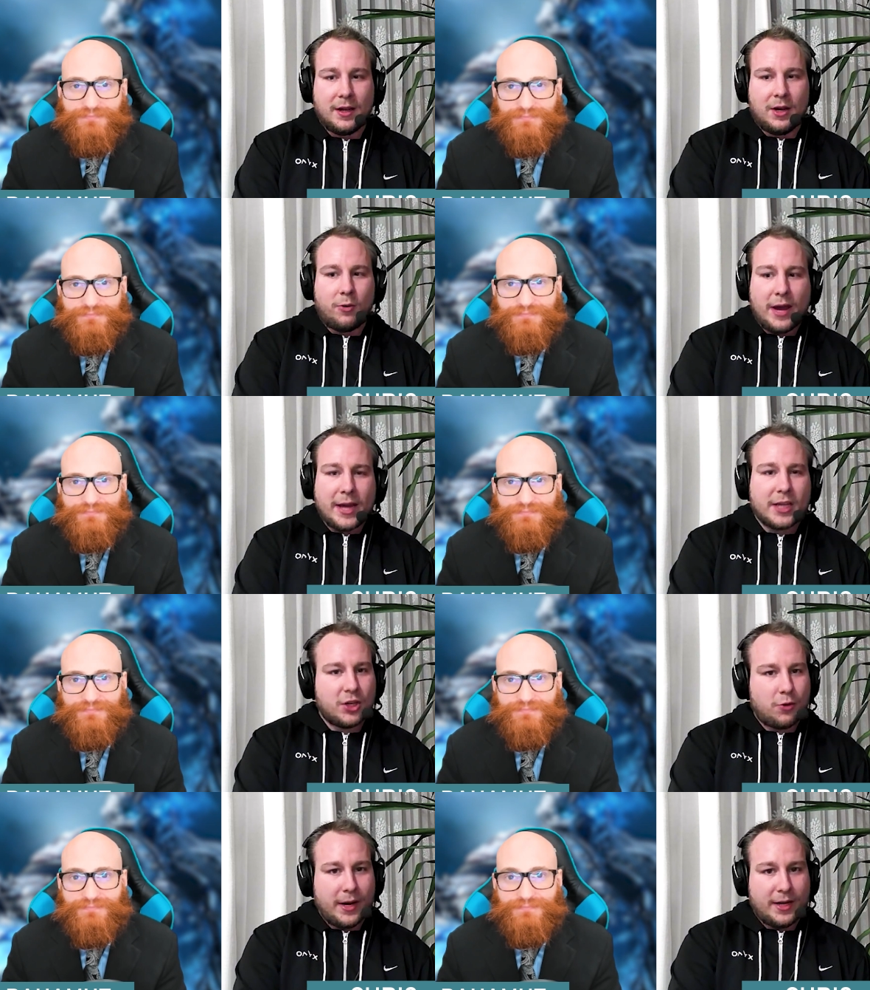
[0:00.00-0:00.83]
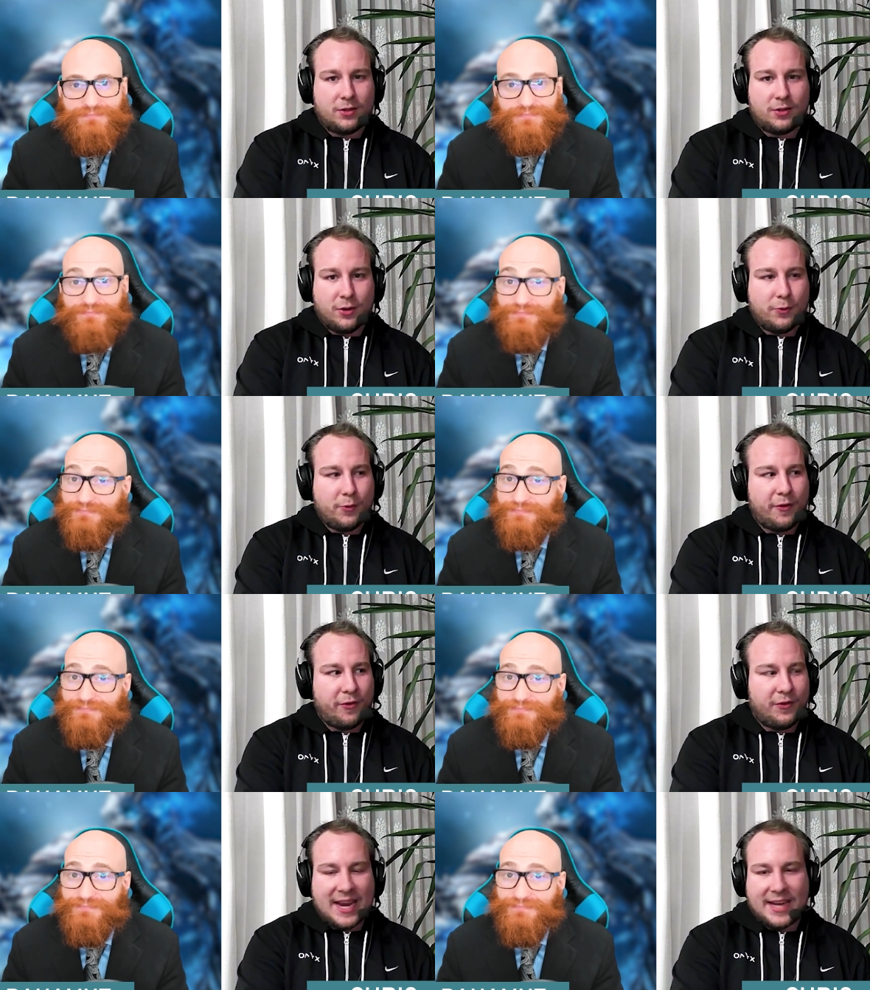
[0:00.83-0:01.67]
Speaker 1: We are actually quite good with
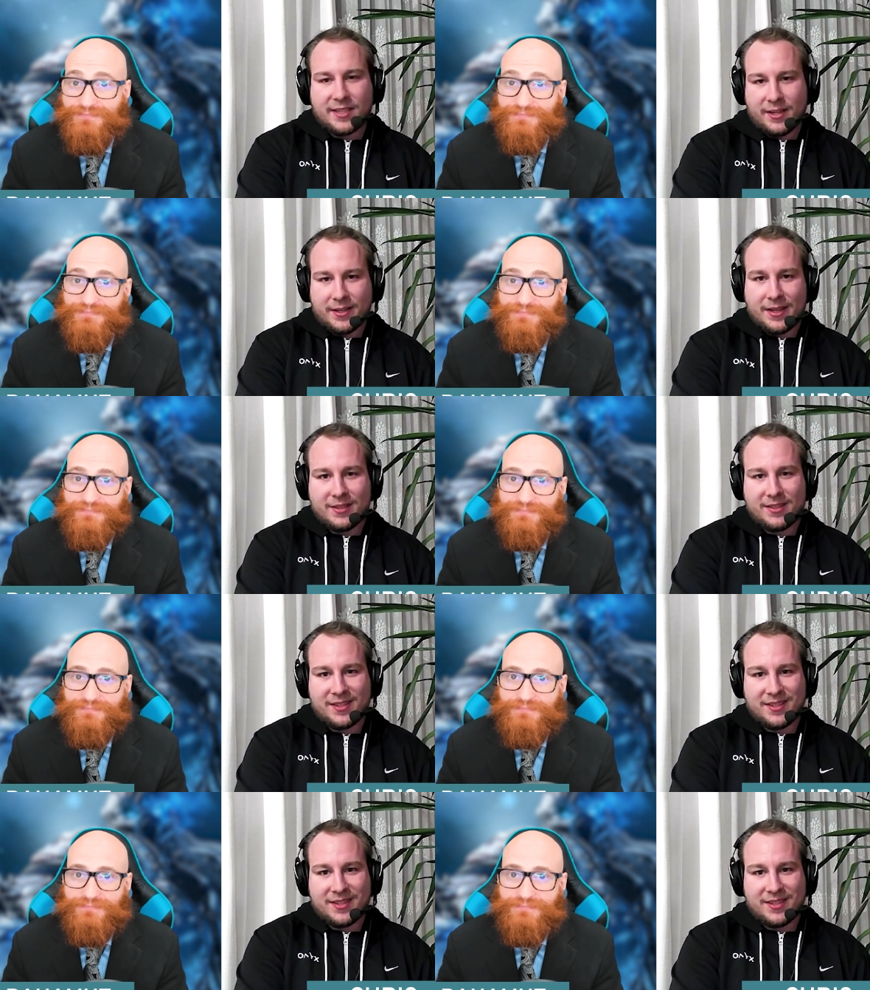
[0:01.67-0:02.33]
data analysis.